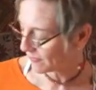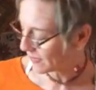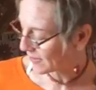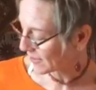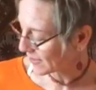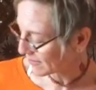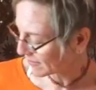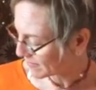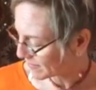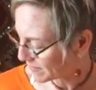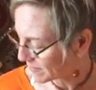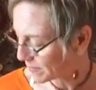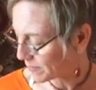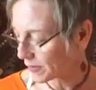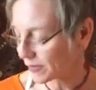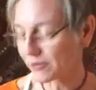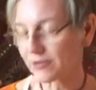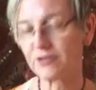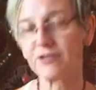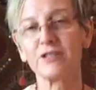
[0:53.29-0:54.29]
the
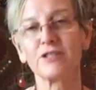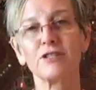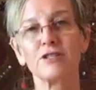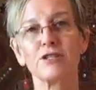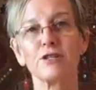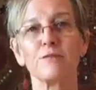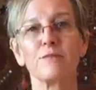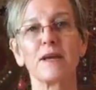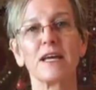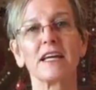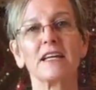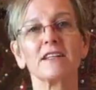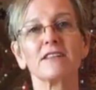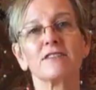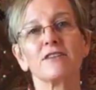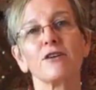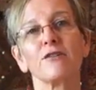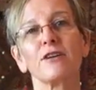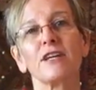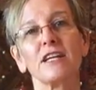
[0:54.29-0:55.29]
bolster is too big.
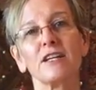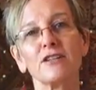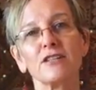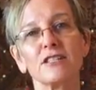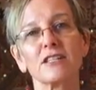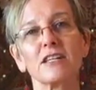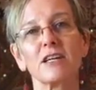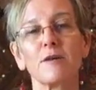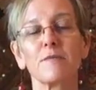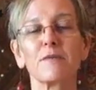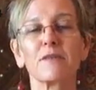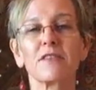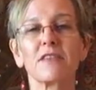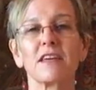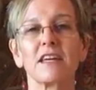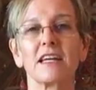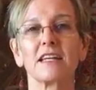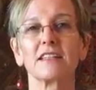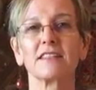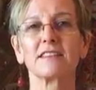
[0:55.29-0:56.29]
So here's a couple
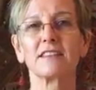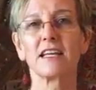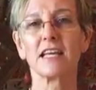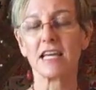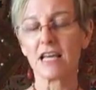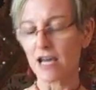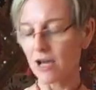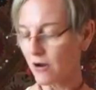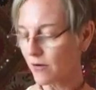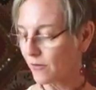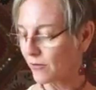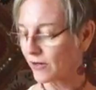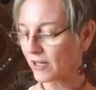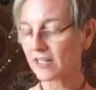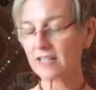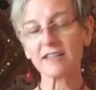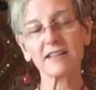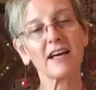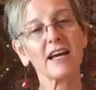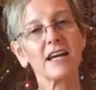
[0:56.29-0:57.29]
things. We're
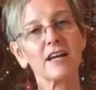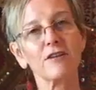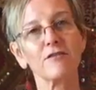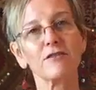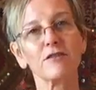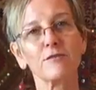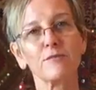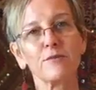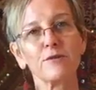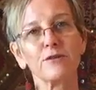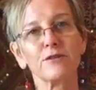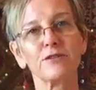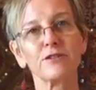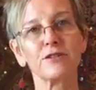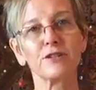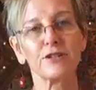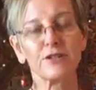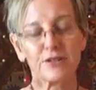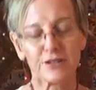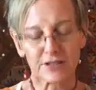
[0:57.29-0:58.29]
going to lie over the
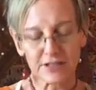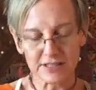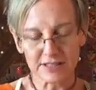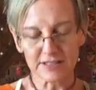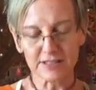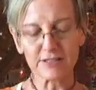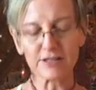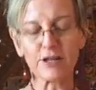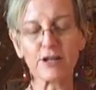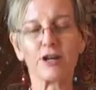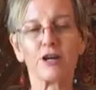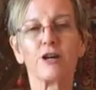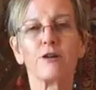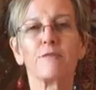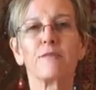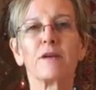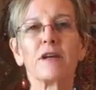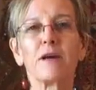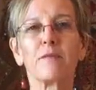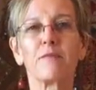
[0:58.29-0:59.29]
bolster. This is to
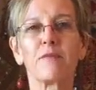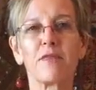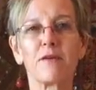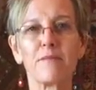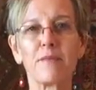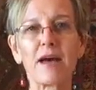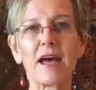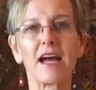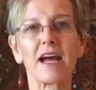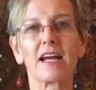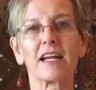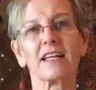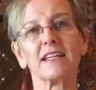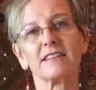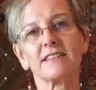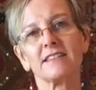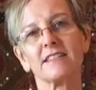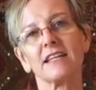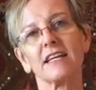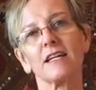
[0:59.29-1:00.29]
open up the back.
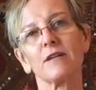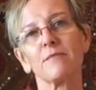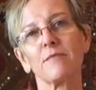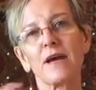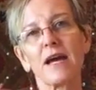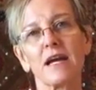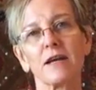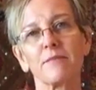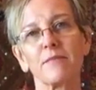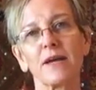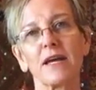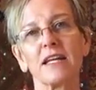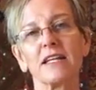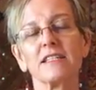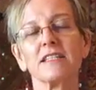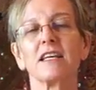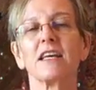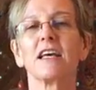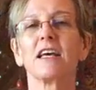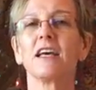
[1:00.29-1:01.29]
It's to get a back
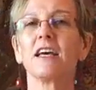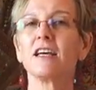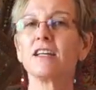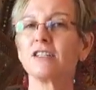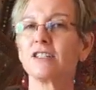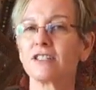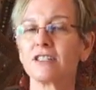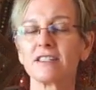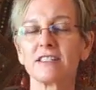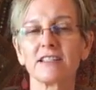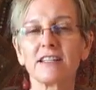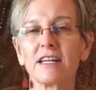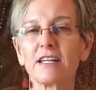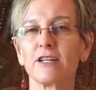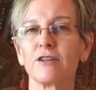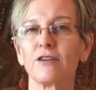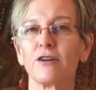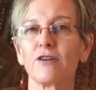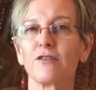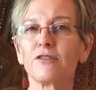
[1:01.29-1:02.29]
bend. Just to
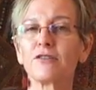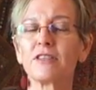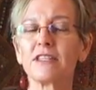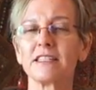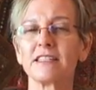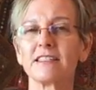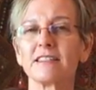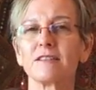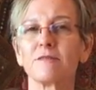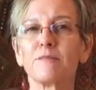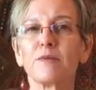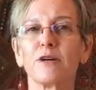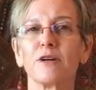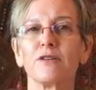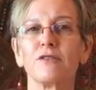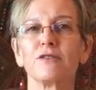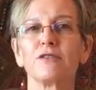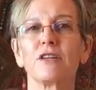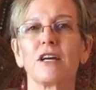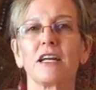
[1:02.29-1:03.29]
let you know, this is a
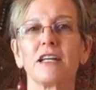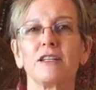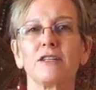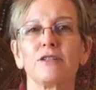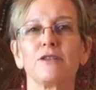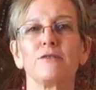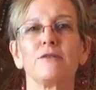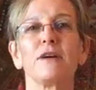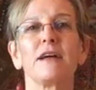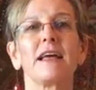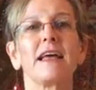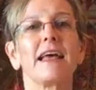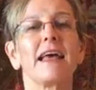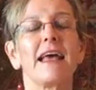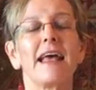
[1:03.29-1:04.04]
pose I do